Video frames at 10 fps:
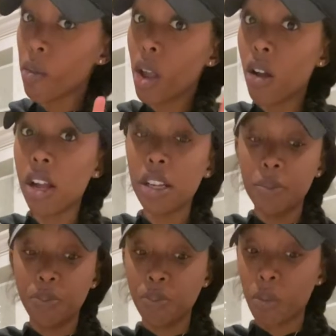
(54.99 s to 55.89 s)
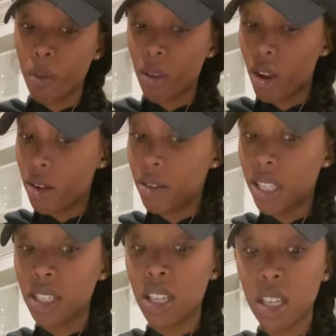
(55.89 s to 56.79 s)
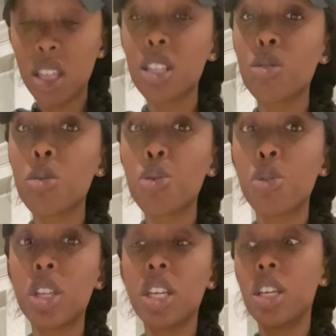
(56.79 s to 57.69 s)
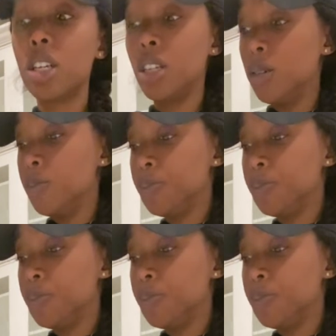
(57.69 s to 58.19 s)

Okay, that's good. This will be really good